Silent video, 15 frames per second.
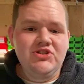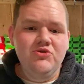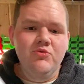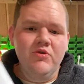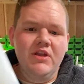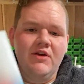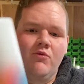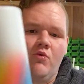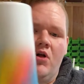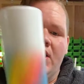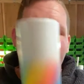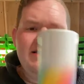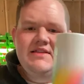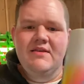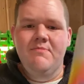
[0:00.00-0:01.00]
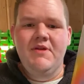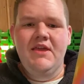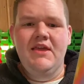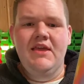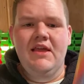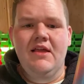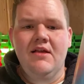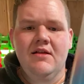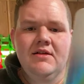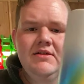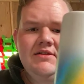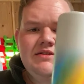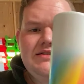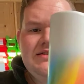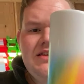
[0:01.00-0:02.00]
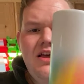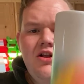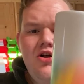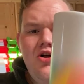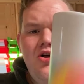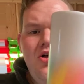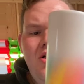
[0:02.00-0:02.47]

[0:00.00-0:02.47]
you really want it to be subtle